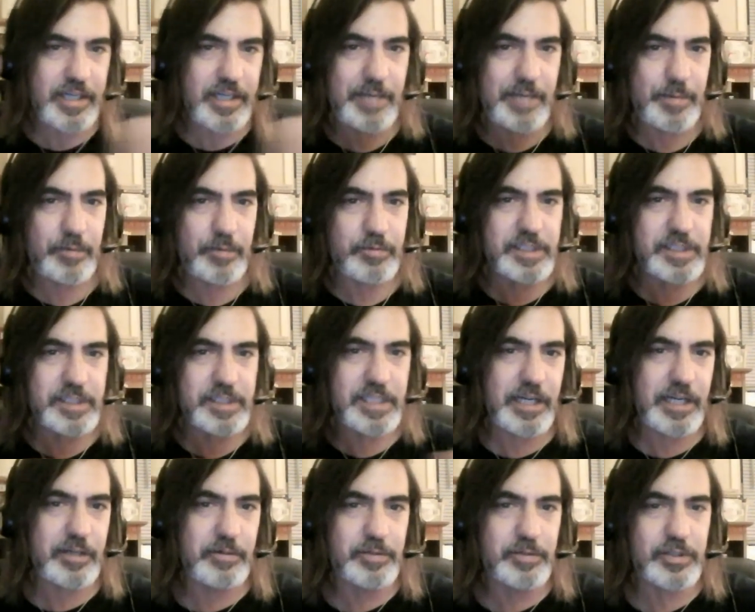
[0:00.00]
I can't remember what
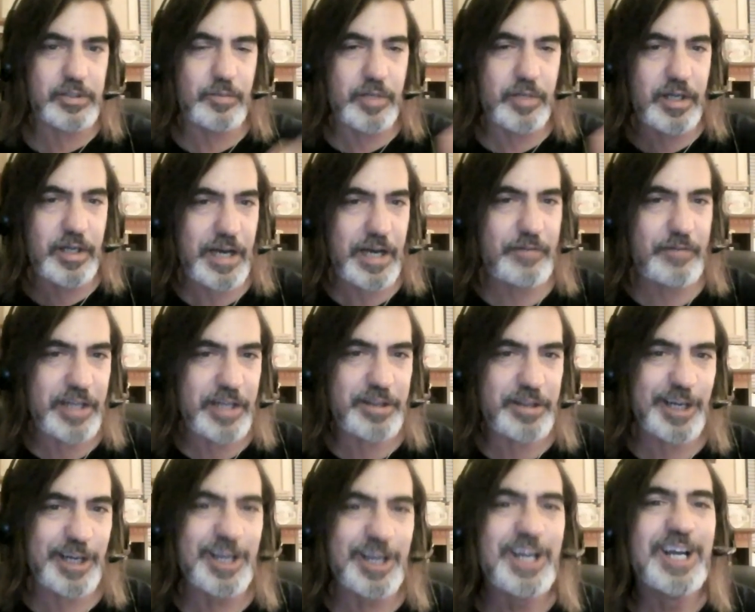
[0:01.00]
side it goes on, but I'll have that
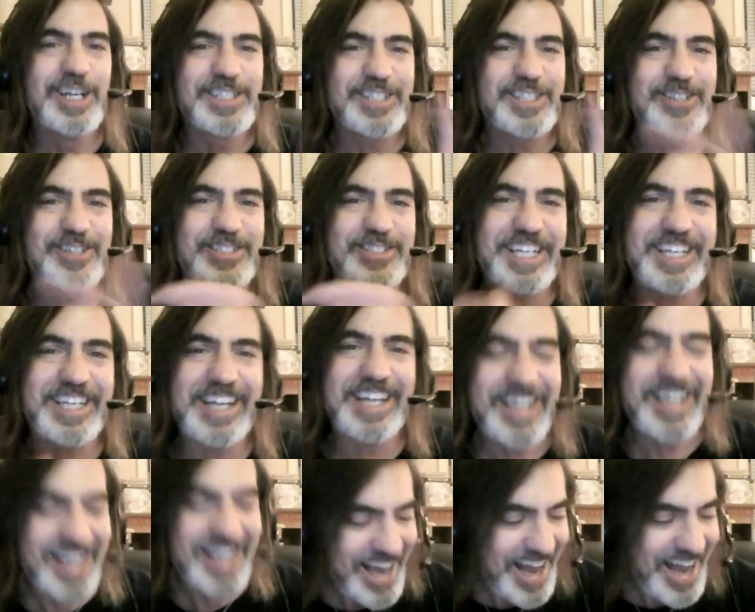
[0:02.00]
there. So check it
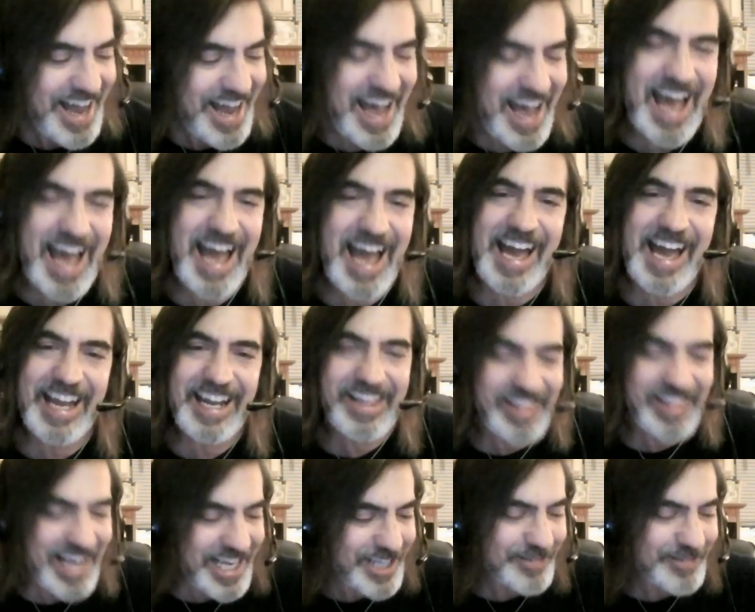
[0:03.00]
out. And
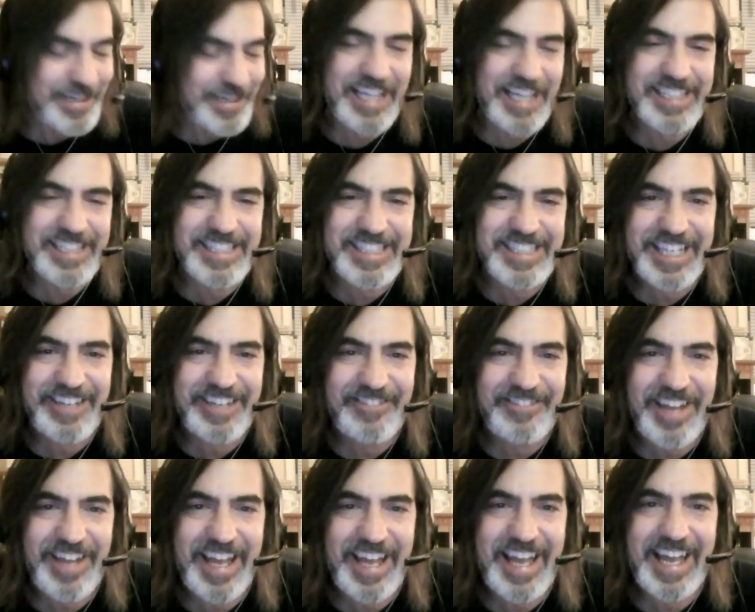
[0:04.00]
thank you again,
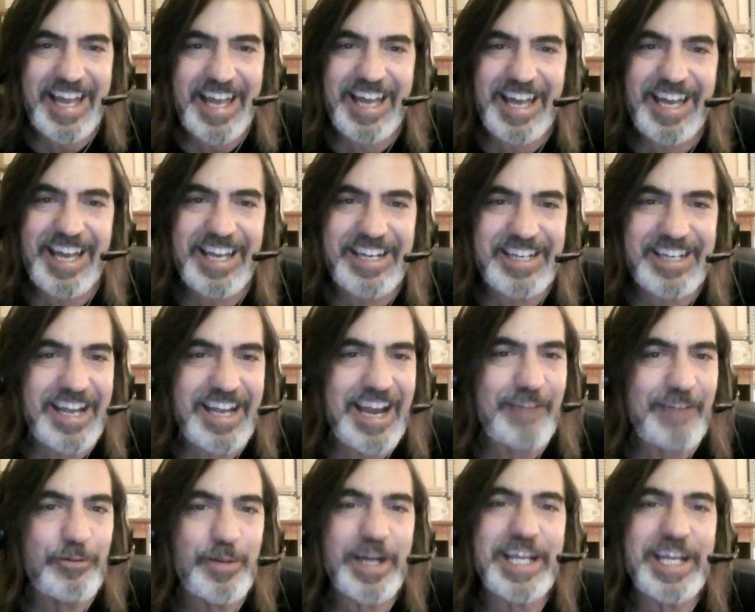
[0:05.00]
Steve, and
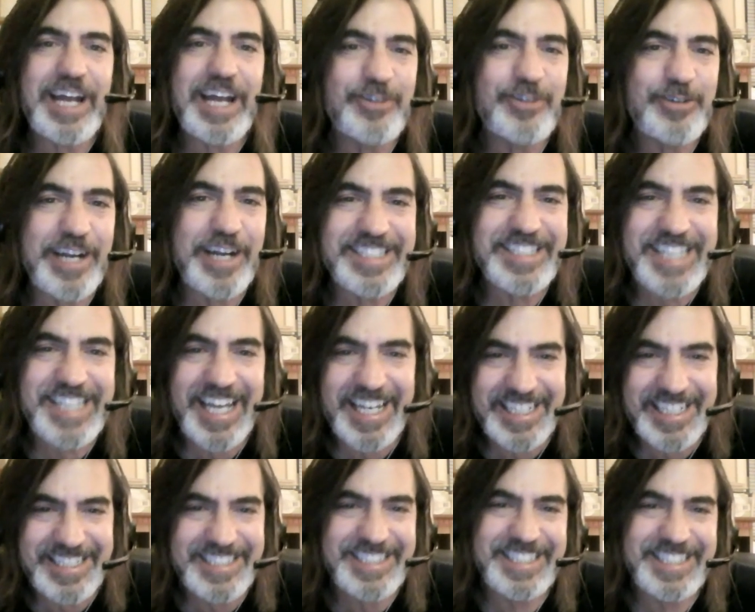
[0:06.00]
everybody have a great
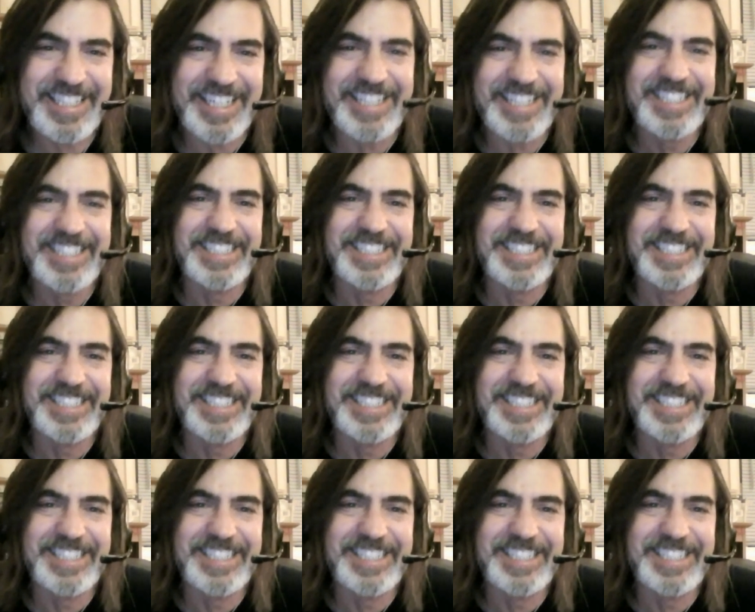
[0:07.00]
day. See ya.